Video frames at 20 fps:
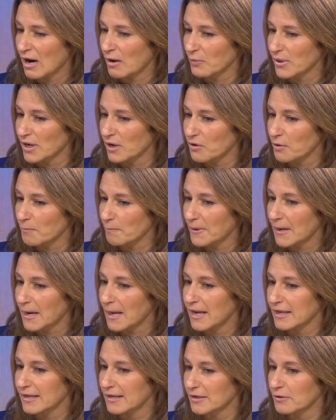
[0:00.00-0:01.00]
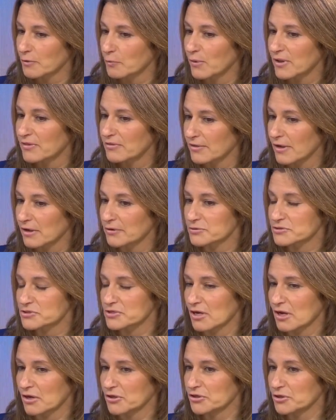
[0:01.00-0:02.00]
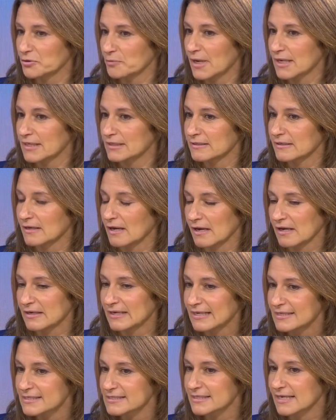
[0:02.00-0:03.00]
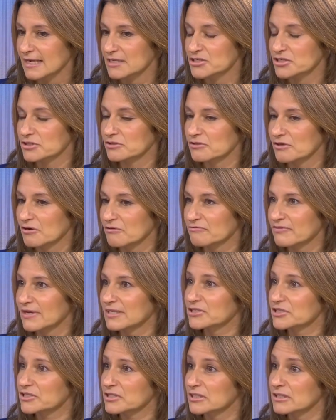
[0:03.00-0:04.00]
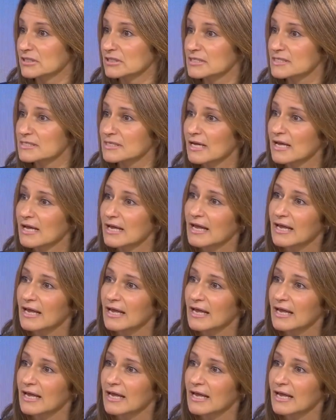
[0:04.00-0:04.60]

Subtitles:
we are complying with those UN and international conventions